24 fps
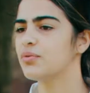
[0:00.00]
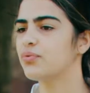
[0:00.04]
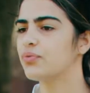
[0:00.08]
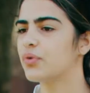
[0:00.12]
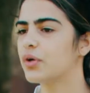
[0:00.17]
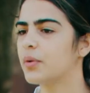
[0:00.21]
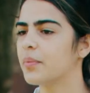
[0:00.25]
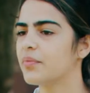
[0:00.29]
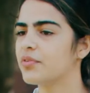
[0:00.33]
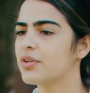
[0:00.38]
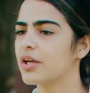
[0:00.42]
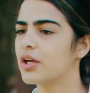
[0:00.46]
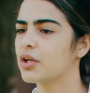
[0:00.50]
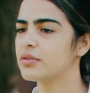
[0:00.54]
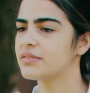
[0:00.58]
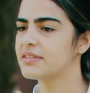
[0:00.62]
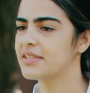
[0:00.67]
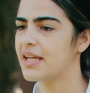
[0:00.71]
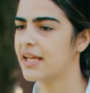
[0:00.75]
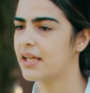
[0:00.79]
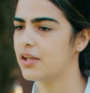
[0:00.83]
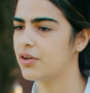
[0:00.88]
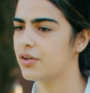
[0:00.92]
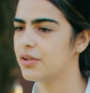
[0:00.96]
form of the
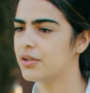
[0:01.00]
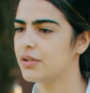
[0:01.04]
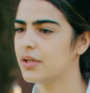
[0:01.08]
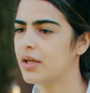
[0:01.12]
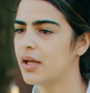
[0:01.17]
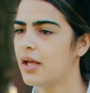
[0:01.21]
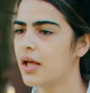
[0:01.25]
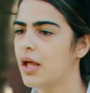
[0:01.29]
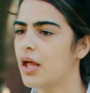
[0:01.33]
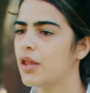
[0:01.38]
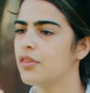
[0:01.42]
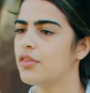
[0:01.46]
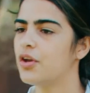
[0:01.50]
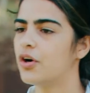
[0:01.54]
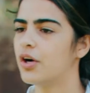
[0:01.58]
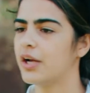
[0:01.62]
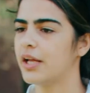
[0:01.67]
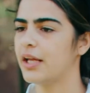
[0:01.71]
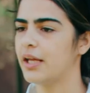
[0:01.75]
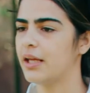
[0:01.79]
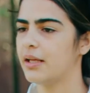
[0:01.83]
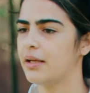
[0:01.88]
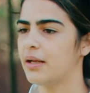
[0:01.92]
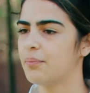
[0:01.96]
container they're
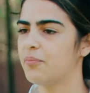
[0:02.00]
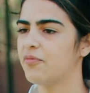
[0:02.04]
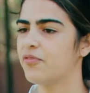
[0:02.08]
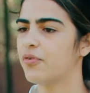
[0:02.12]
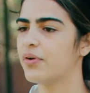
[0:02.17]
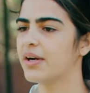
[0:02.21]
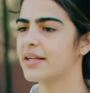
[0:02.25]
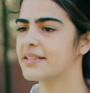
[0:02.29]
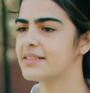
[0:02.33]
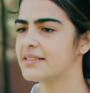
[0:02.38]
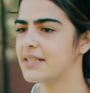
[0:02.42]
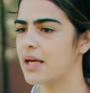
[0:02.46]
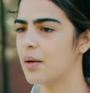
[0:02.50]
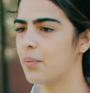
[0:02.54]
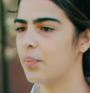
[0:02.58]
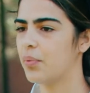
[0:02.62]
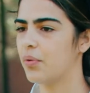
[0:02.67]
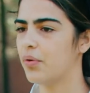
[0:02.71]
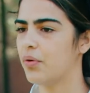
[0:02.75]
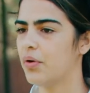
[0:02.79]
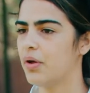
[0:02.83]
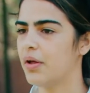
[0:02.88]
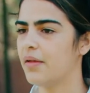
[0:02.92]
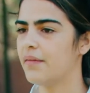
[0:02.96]
in. For
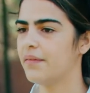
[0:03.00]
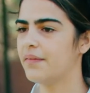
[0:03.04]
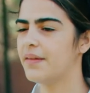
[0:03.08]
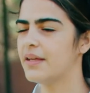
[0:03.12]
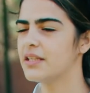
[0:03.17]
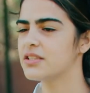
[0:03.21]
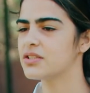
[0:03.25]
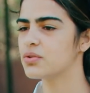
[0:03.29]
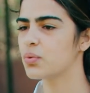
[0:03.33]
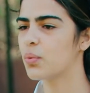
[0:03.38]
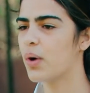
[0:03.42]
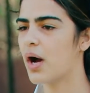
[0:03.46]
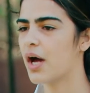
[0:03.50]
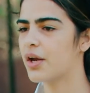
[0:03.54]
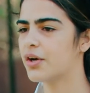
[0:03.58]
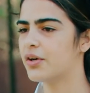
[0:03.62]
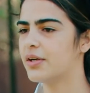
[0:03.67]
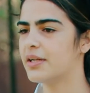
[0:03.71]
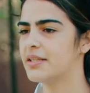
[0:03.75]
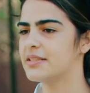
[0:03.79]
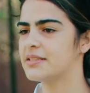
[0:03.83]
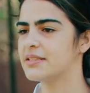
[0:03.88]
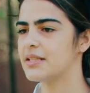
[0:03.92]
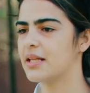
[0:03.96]
example, this water
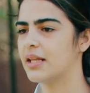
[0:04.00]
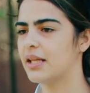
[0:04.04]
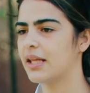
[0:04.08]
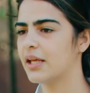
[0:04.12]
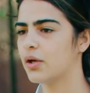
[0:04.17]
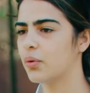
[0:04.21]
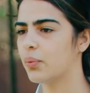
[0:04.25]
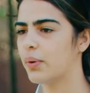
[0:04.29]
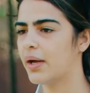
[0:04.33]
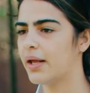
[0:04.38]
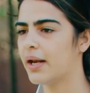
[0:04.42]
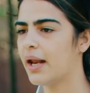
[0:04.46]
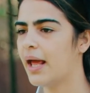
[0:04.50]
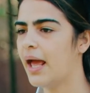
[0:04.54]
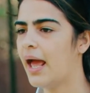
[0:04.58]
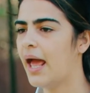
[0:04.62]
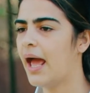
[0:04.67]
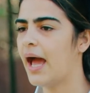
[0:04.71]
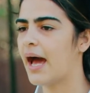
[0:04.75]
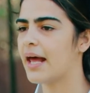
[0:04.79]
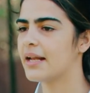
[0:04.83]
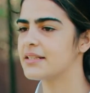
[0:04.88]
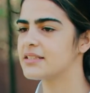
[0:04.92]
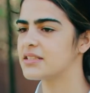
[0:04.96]
is a liquid,
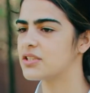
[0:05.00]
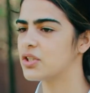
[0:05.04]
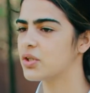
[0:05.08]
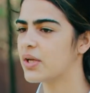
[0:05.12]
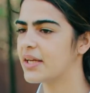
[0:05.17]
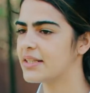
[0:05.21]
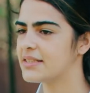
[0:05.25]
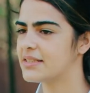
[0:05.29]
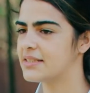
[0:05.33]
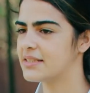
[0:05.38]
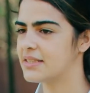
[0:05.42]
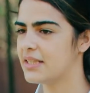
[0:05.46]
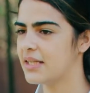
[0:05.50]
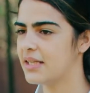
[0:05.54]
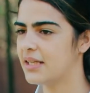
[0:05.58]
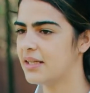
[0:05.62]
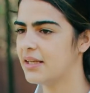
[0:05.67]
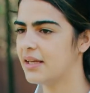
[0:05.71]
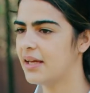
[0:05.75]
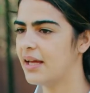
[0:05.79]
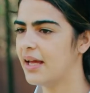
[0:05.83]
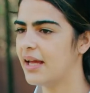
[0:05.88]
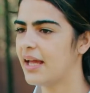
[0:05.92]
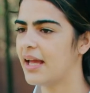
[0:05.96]
and as you can see,
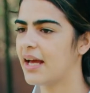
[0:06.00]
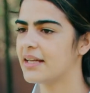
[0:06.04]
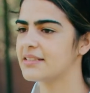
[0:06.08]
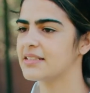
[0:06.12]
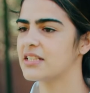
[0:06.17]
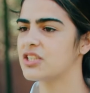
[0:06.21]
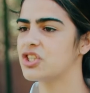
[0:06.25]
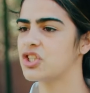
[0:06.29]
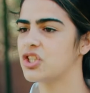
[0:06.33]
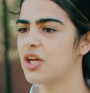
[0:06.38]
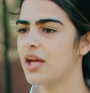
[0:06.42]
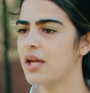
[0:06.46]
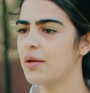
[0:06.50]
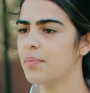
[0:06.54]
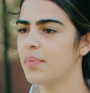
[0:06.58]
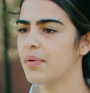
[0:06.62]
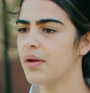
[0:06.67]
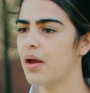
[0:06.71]
it has a shape